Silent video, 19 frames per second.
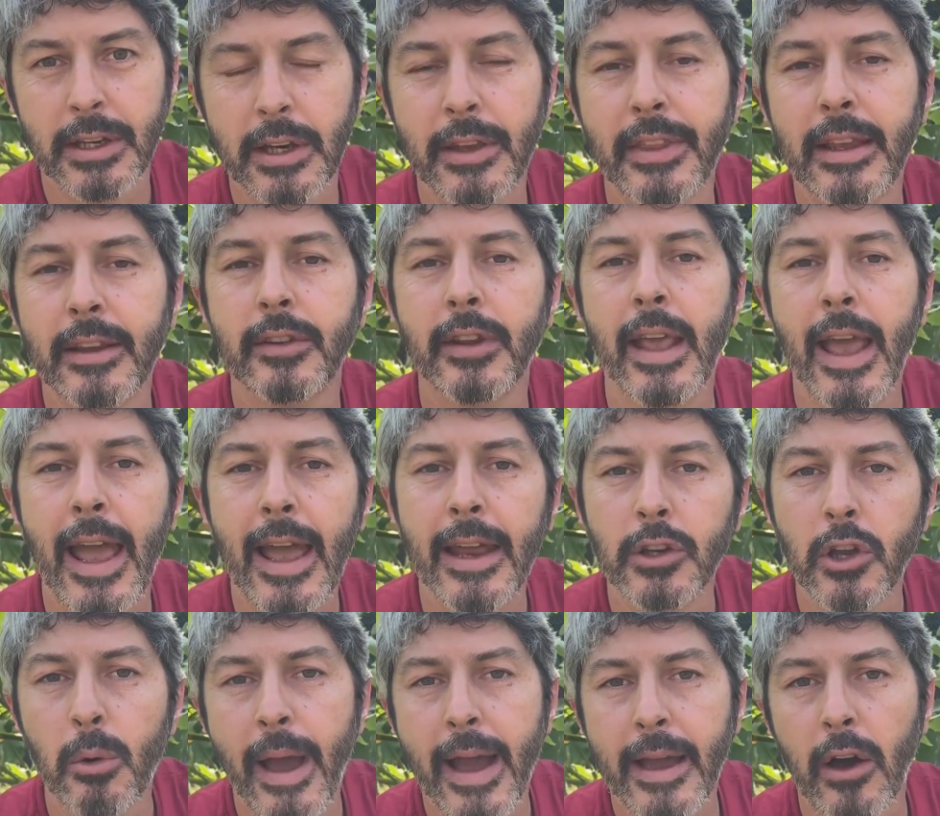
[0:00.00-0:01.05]
and things and
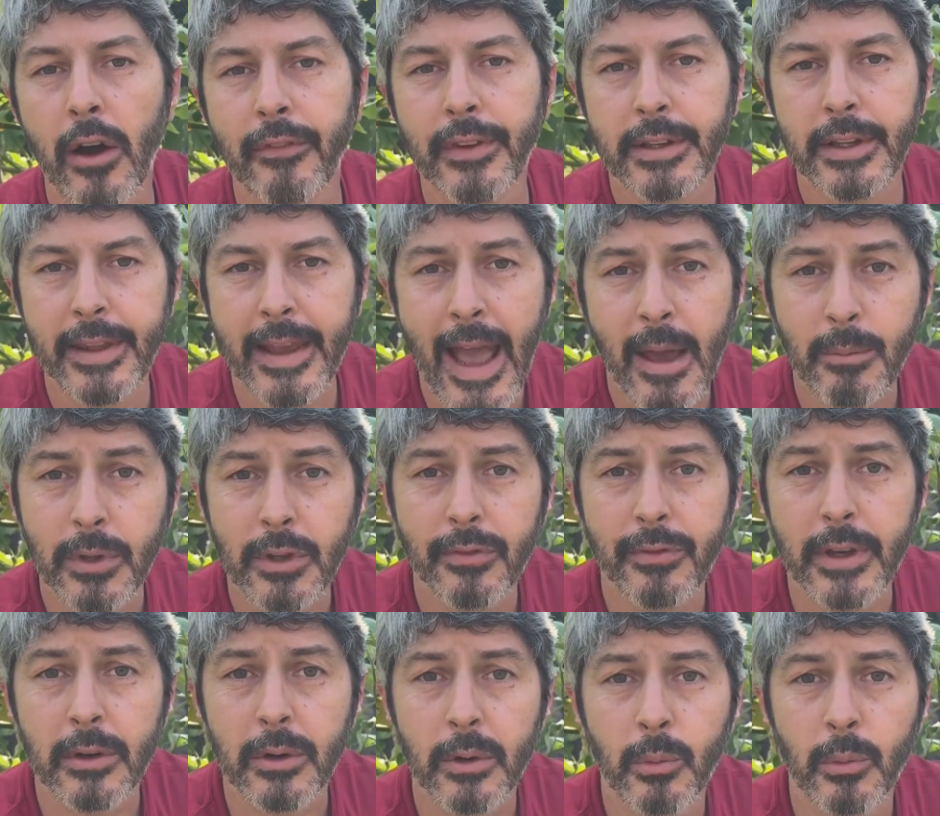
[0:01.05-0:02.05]
go back off into the atmosphere,